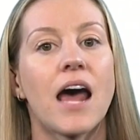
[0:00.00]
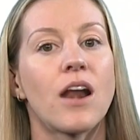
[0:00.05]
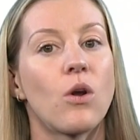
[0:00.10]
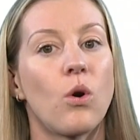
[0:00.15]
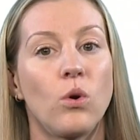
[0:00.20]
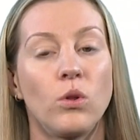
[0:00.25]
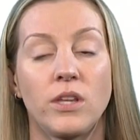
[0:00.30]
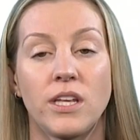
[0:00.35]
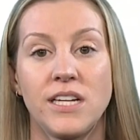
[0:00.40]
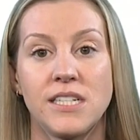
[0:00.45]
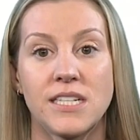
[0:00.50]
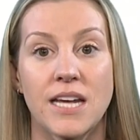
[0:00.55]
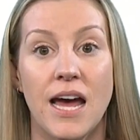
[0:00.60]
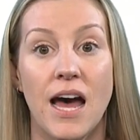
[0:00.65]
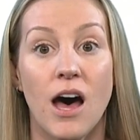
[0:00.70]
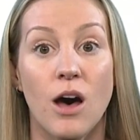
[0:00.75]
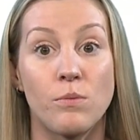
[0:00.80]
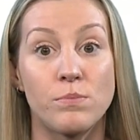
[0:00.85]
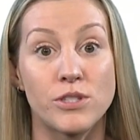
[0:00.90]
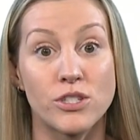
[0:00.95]
only to
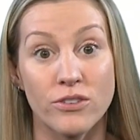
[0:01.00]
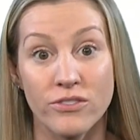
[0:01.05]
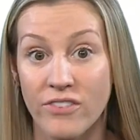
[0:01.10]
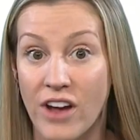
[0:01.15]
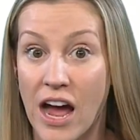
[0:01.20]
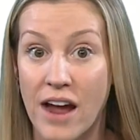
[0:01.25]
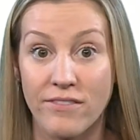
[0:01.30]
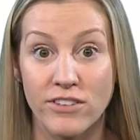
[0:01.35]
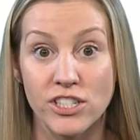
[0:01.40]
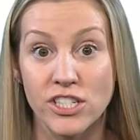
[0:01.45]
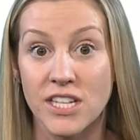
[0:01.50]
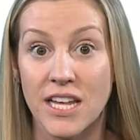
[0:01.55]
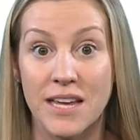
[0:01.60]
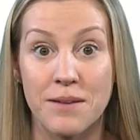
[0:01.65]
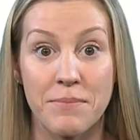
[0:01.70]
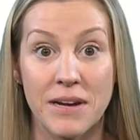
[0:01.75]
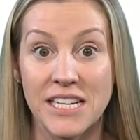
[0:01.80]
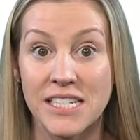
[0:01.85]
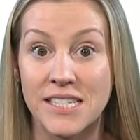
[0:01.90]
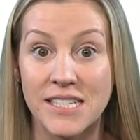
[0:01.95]
help survivors like
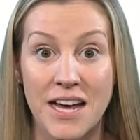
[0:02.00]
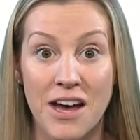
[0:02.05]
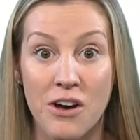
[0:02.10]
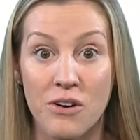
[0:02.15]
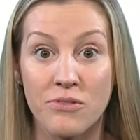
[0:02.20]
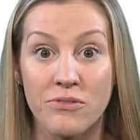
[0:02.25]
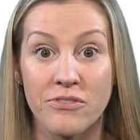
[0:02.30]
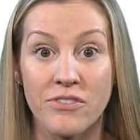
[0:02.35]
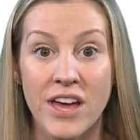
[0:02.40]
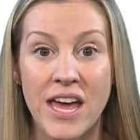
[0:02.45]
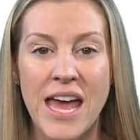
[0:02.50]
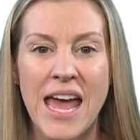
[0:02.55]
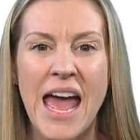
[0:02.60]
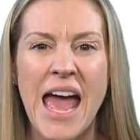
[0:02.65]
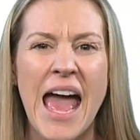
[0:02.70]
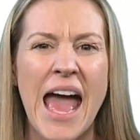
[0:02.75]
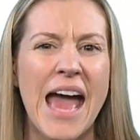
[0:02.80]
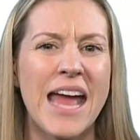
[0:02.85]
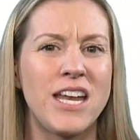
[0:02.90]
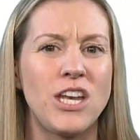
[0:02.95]
myself
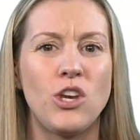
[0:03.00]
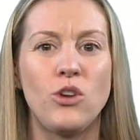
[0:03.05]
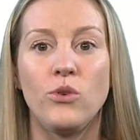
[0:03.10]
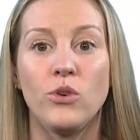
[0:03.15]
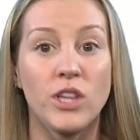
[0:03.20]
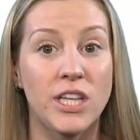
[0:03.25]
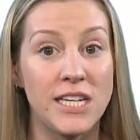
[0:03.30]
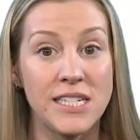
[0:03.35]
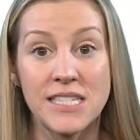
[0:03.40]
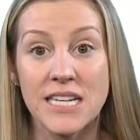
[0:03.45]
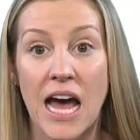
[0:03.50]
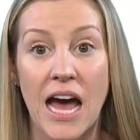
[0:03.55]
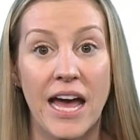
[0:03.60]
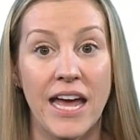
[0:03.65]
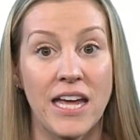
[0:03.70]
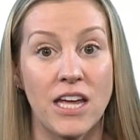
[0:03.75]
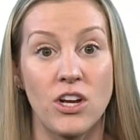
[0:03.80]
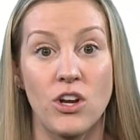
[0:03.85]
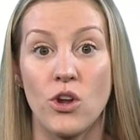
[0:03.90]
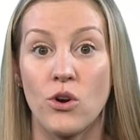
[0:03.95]
and newly
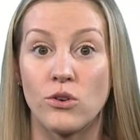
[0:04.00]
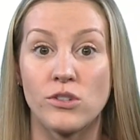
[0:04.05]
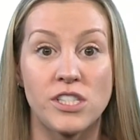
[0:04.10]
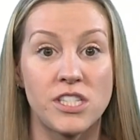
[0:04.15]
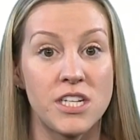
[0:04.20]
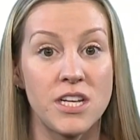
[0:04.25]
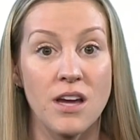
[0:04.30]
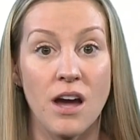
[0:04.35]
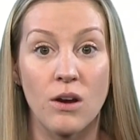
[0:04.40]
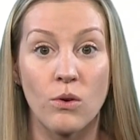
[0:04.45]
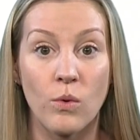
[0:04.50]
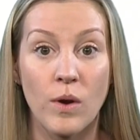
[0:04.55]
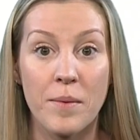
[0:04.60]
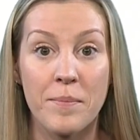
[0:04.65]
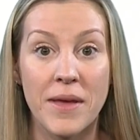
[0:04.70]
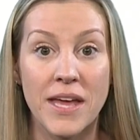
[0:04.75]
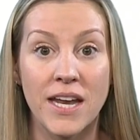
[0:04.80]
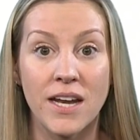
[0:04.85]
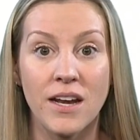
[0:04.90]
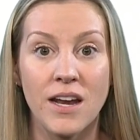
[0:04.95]
diagnosed young
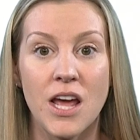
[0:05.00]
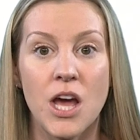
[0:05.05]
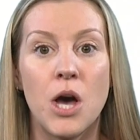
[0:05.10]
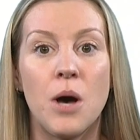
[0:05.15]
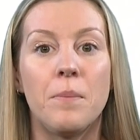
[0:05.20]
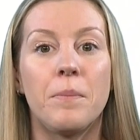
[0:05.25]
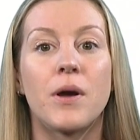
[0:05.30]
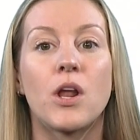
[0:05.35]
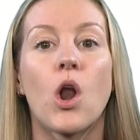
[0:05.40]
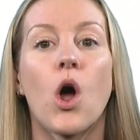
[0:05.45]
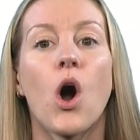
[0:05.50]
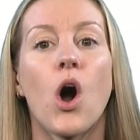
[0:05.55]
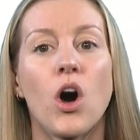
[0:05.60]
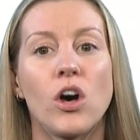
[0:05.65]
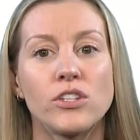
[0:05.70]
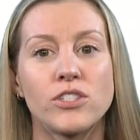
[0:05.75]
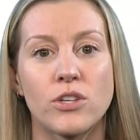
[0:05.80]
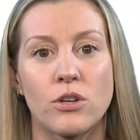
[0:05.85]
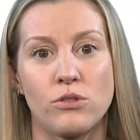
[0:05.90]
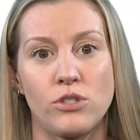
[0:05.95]
women, but
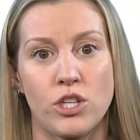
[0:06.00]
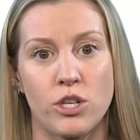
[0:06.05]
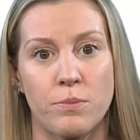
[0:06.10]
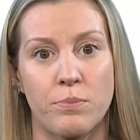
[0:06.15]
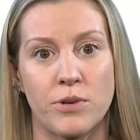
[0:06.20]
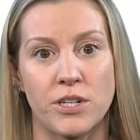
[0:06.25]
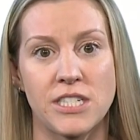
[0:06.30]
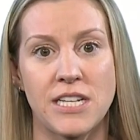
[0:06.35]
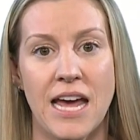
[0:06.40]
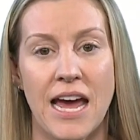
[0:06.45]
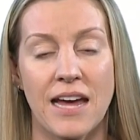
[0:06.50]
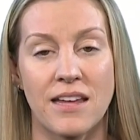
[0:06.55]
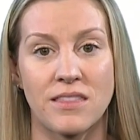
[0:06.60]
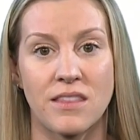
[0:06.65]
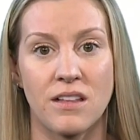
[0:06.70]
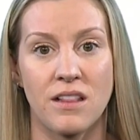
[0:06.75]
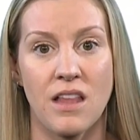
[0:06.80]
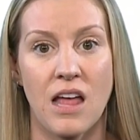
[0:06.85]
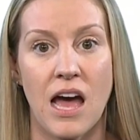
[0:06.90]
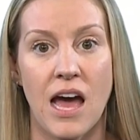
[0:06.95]
also to protect the
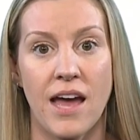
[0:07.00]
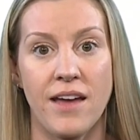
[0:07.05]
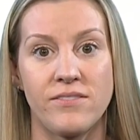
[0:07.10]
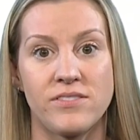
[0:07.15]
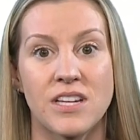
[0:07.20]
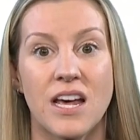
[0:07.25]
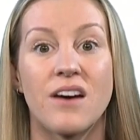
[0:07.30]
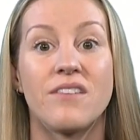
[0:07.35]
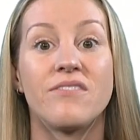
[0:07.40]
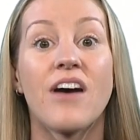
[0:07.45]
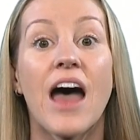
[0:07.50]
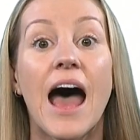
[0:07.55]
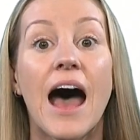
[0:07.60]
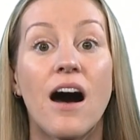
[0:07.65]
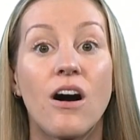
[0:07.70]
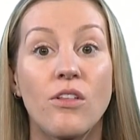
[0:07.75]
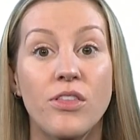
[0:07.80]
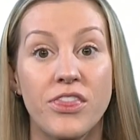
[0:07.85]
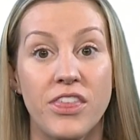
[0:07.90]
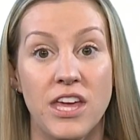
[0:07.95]
lives of
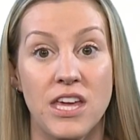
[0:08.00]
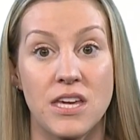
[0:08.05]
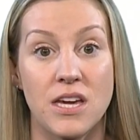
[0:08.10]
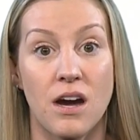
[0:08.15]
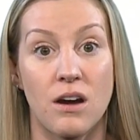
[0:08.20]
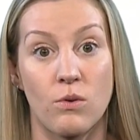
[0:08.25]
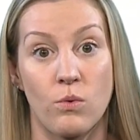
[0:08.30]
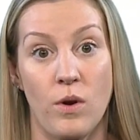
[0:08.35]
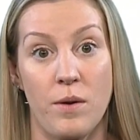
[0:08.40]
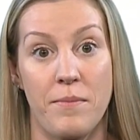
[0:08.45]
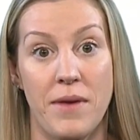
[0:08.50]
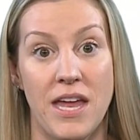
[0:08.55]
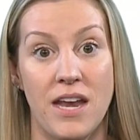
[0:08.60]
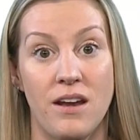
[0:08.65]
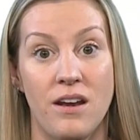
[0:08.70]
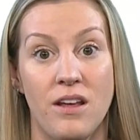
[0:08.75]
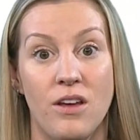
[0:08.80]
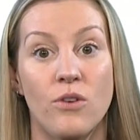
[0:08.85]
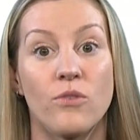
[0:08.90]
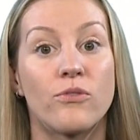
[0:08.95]
healthy young women
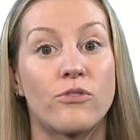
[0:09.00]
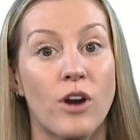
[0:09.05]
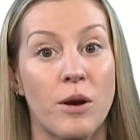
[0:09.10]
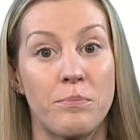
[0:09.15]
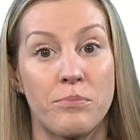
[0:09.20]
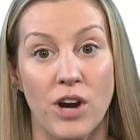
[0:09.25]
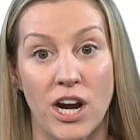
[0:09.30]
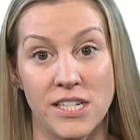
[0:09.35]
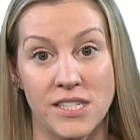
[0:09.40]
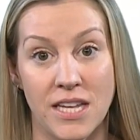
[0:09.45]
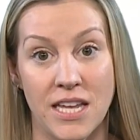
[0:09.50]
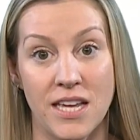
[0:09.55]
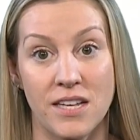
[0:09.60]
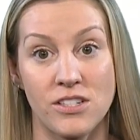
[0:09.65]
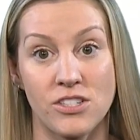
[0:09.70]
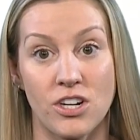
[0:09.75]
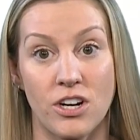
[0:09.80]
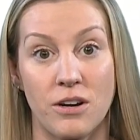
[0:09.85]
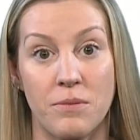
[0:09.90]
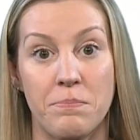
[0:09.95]
from breast
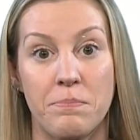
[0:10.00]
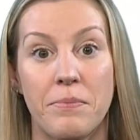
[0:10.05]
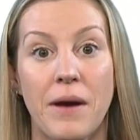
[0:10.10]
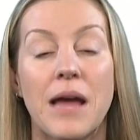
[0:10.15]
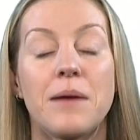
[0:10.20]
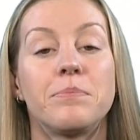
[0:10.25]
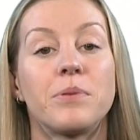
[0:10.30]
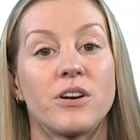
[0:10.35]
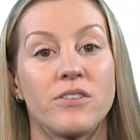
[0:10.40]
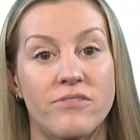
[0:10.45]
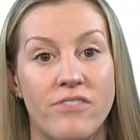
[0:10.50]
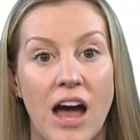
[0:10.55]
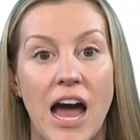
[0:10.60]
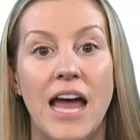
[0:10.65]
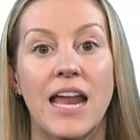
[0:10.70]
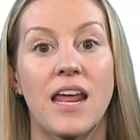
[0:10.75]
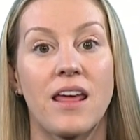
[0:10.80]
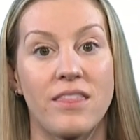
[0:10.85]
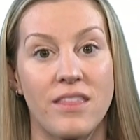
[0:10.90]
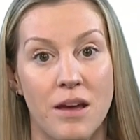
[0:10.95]
cancer by
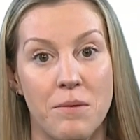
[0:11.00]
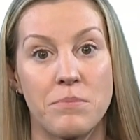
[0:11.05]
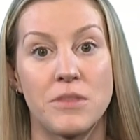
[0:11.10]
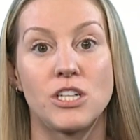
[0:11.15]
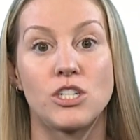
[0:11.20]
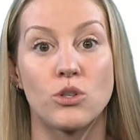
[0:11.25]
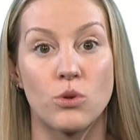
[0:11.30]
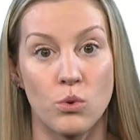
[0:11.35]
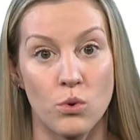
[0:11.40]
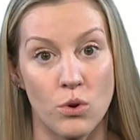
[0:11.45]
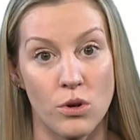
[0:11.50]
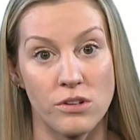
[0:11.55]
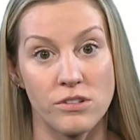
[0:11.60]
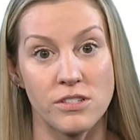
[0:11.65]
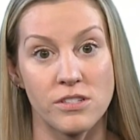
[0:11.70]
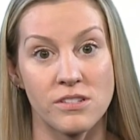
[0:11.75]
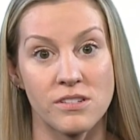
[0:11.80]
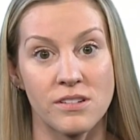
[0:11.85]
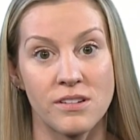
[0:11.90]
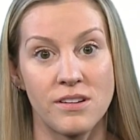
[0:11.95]
providing them the tools.